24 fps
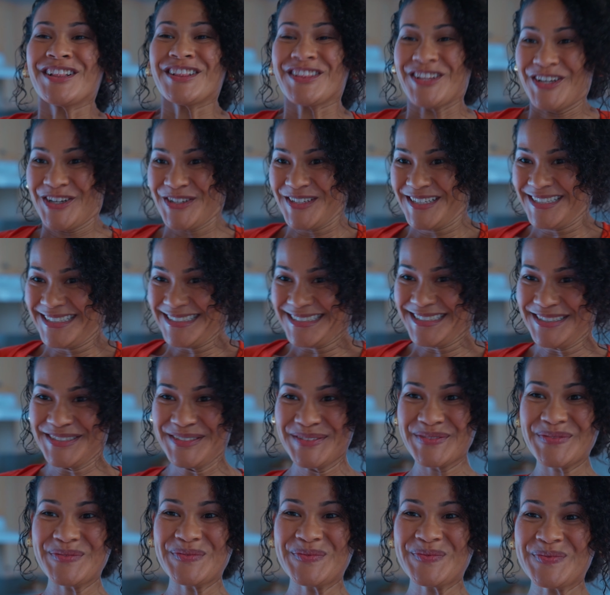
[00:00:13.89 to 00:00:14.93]
Look,
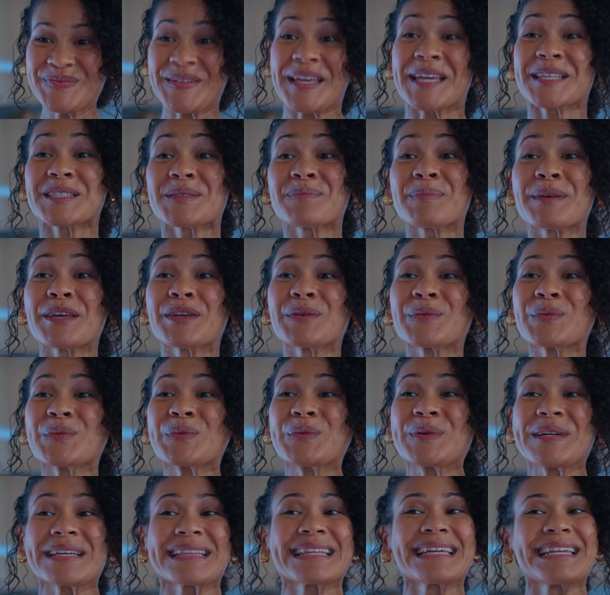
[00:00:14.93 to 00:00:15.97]
it's
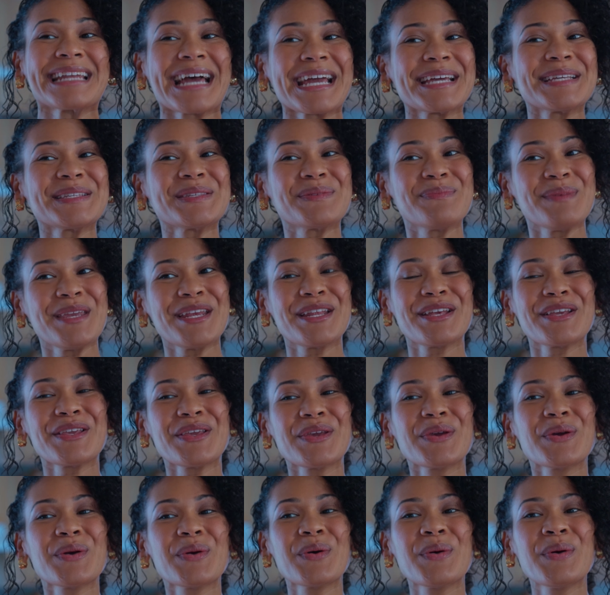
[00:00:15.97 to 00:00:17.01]
been really nice meeting
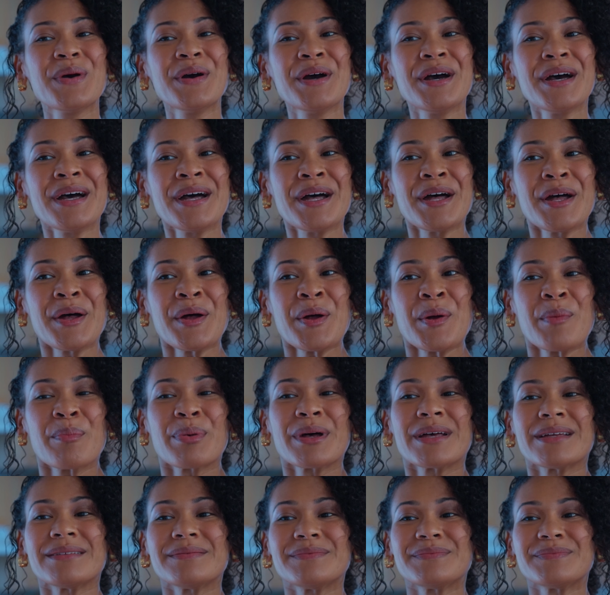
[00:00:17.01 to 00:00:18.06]
you,
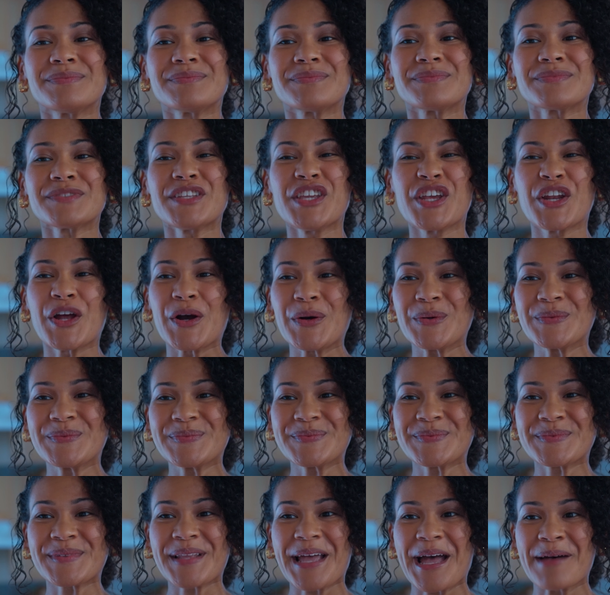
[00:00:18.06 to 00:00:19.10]
but you know,
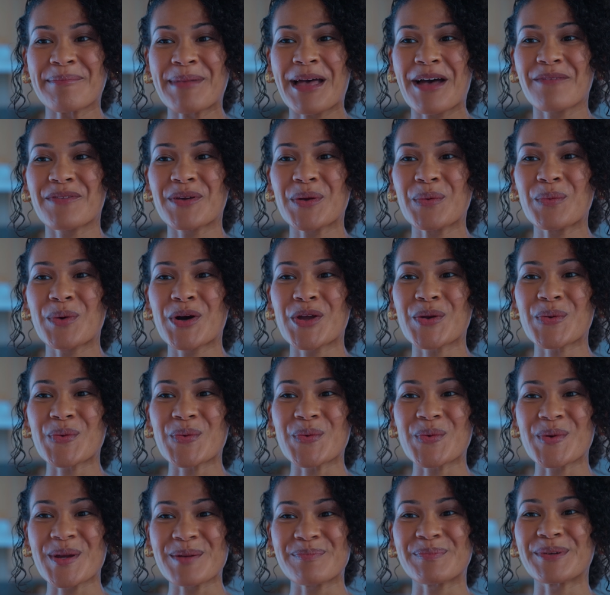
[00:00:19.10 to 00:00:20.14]
I'm having one
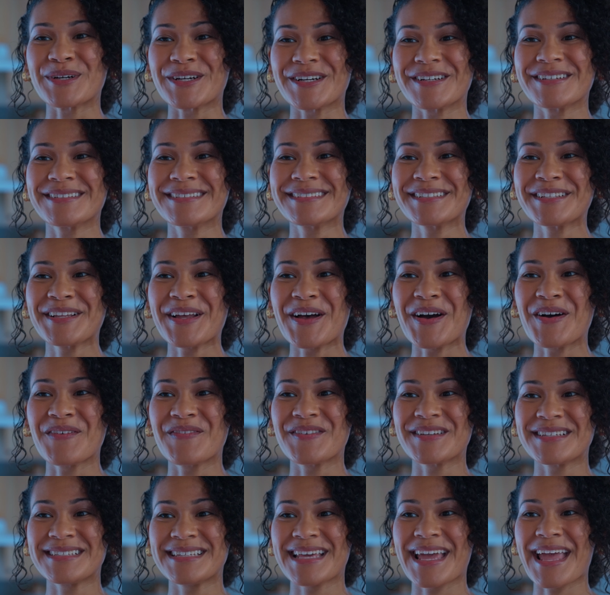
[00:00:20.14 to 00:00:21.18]
ripper
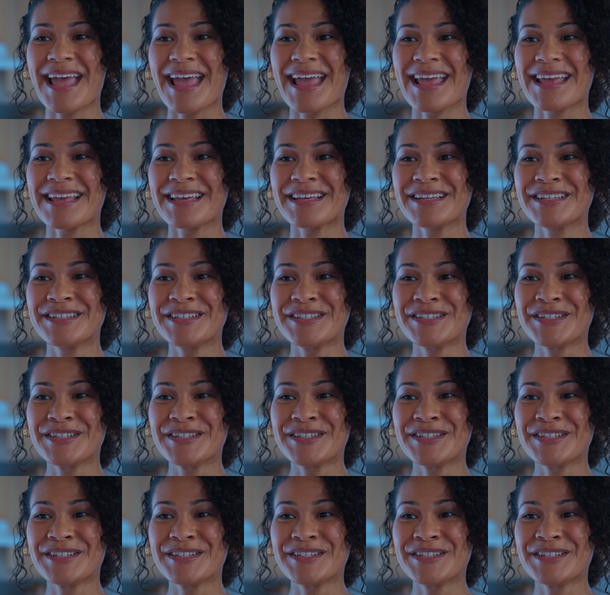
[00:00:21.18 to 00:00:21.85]
of a day.